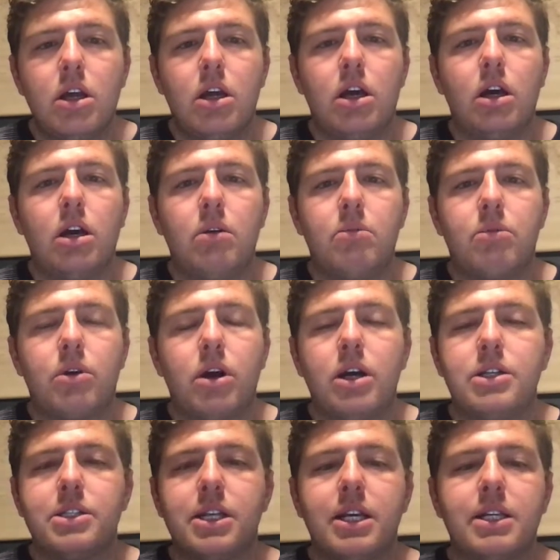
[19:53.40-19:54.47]
uh,
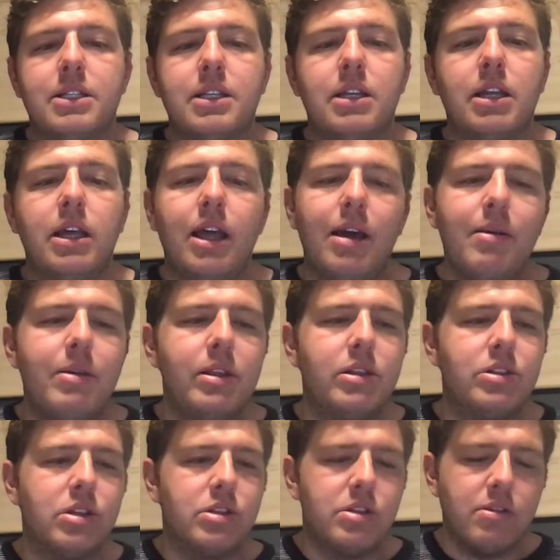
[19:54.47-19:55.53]
process. And I mean,
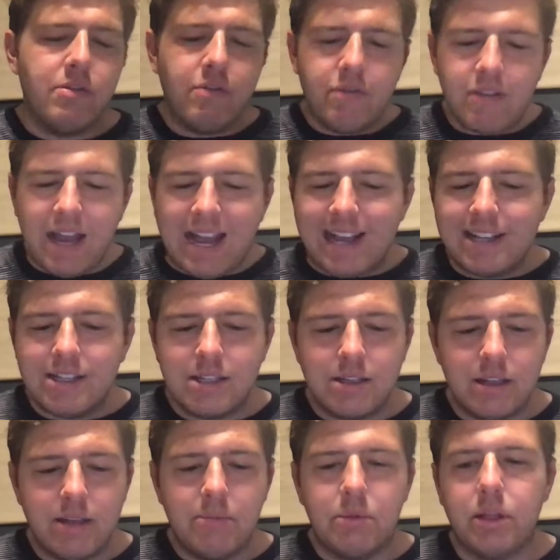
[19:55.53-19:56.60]
just vast
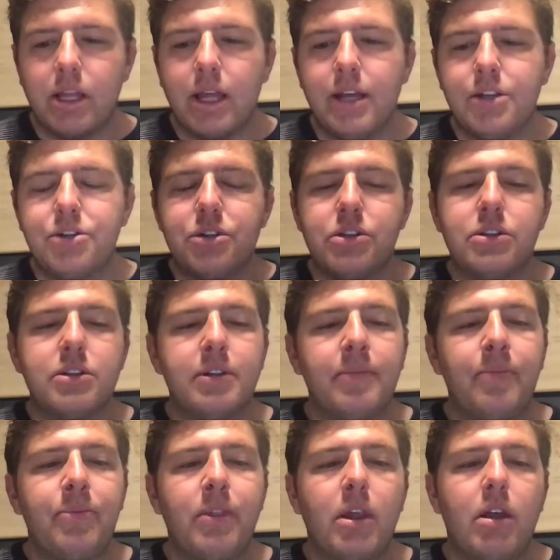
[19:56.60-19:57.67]
implications
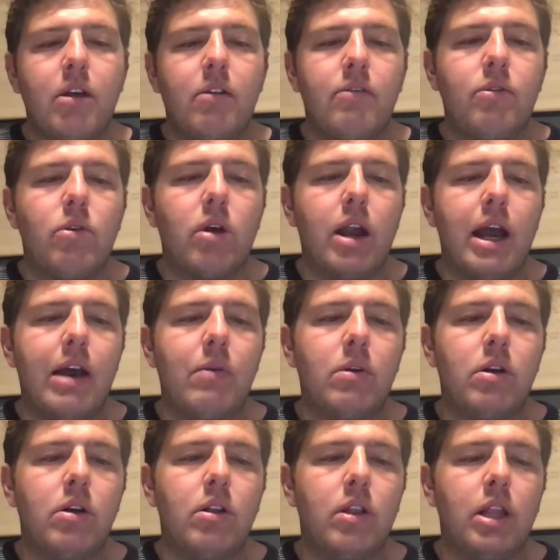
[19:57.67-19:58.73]
for
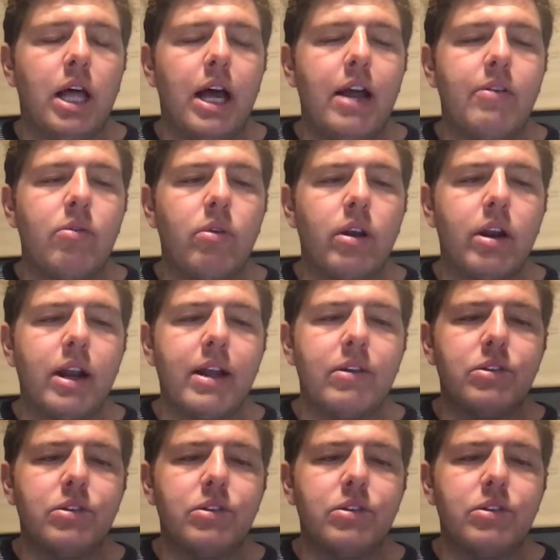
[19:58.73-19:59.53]
our life. We are now